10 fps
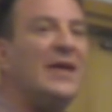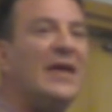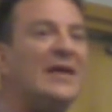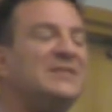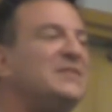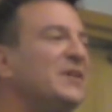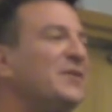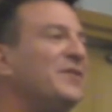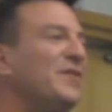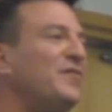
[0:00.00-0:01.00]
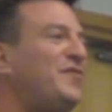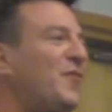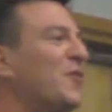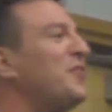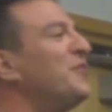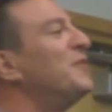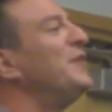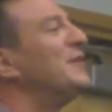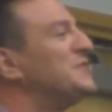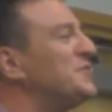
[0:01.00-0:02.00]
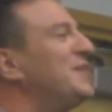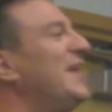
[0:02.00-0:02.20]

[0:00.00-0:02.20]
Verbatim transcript: until 4:30 on Sunday